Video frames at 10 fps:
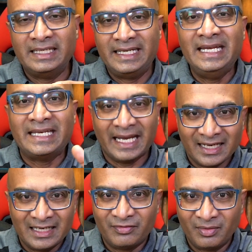
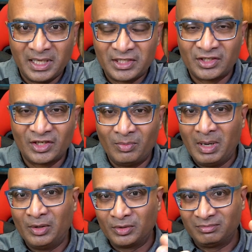detailed information
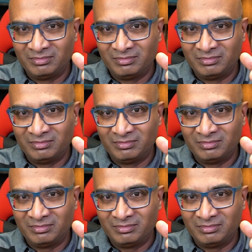about